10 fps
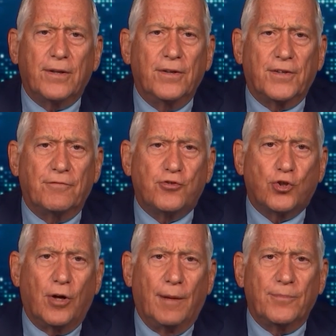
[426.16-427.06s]
because of
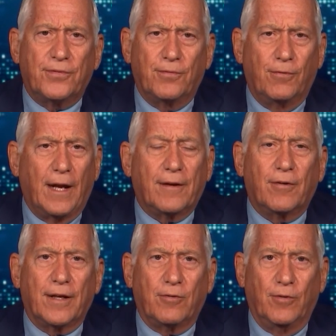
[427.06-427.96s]
Trump's
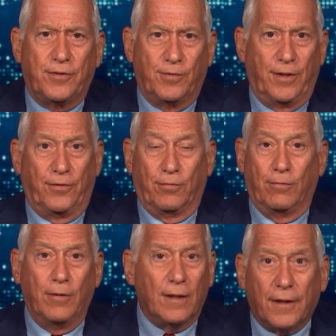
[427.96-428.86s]
rhetoric, which was
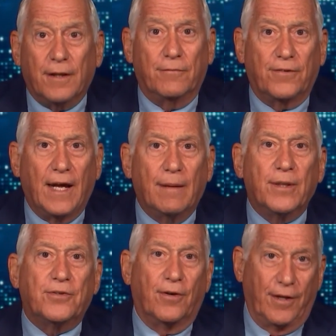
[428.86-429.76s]
really
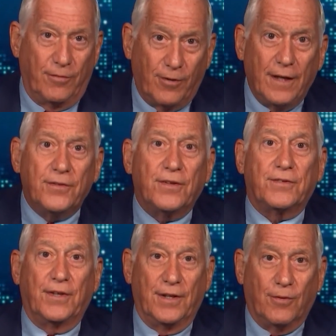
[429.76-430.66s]
inflammatory,
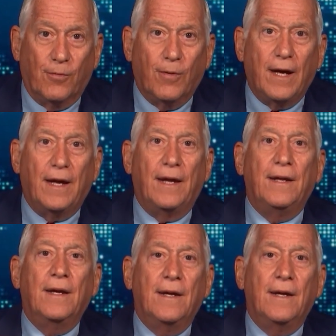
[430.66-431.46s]
racist in a way